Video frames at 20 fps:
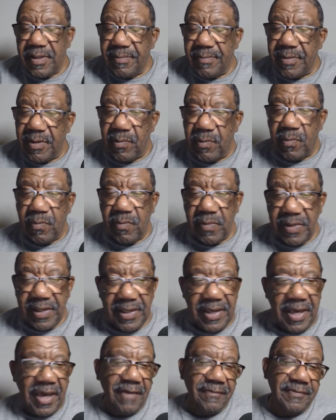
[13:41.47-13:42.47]
but we
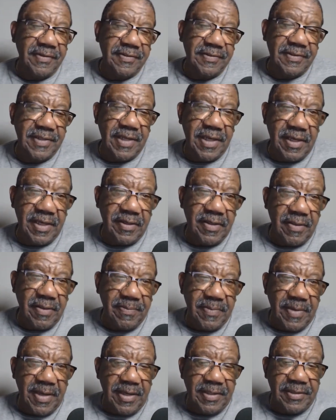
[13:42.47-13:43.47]
have to stand
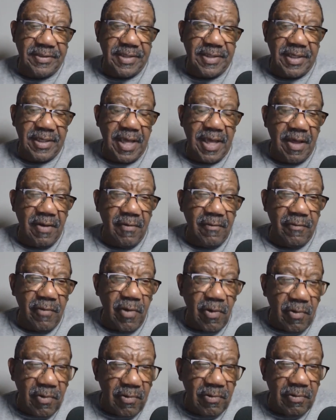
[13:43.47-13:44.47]
up and take our
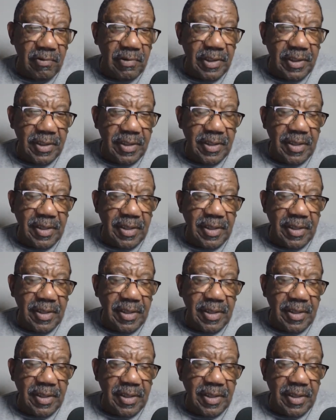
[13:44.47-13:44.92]
role